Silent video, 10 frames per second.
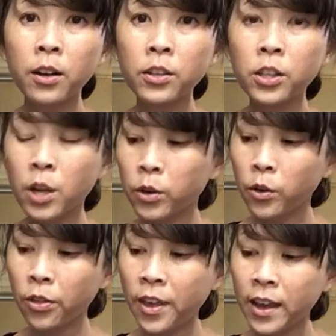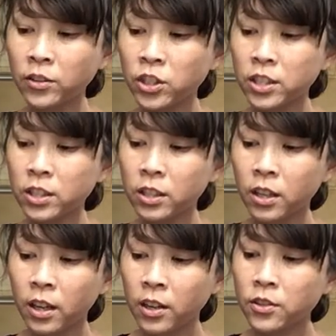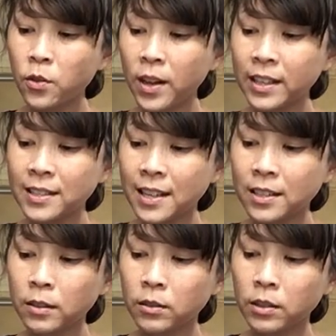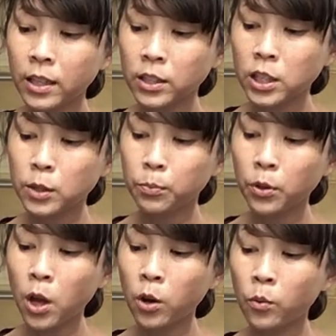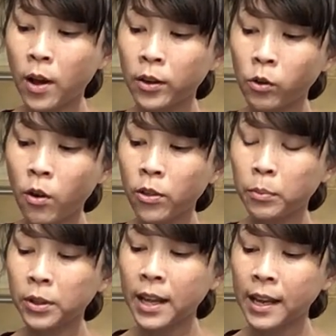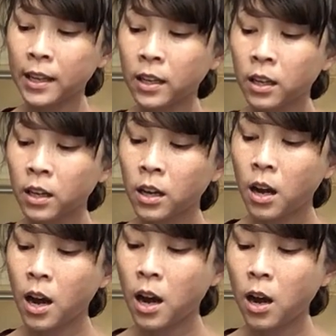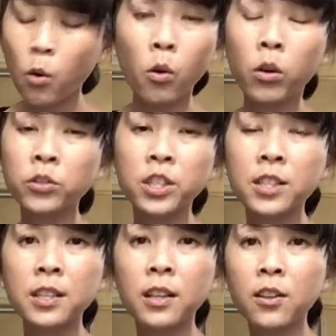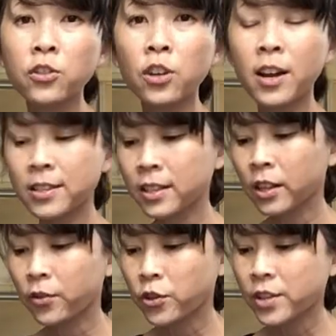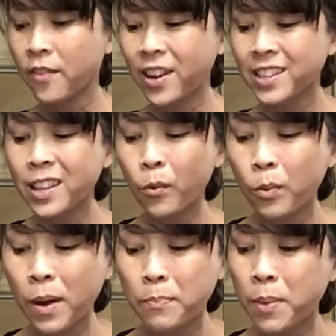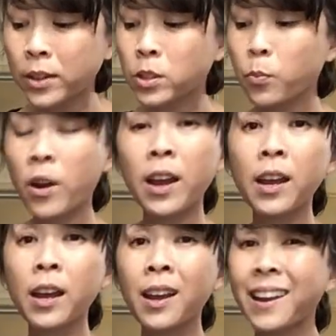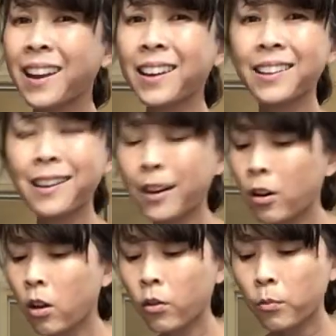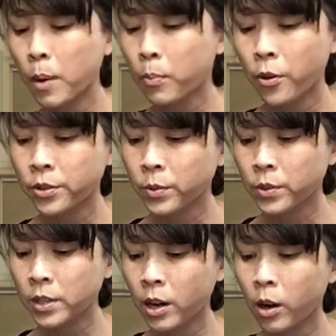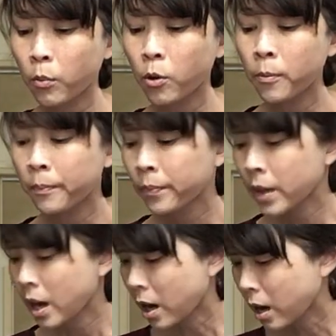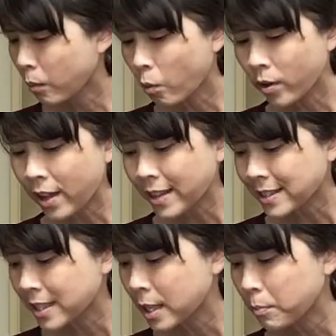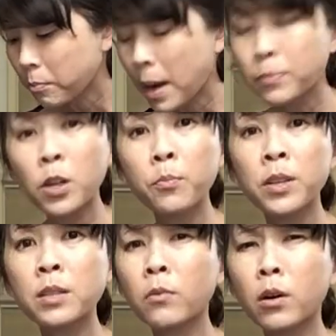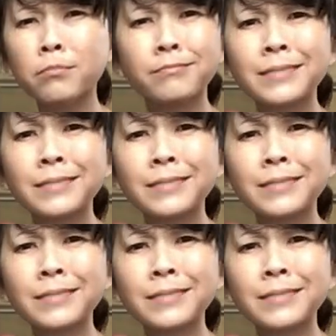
your thing, just so that it doesn't explode while you're on the plane, or just in the jostling of your stuff. I did that with my bug spray, and it got all over my purse. It was terrible. One last tip, Pepto Bismol.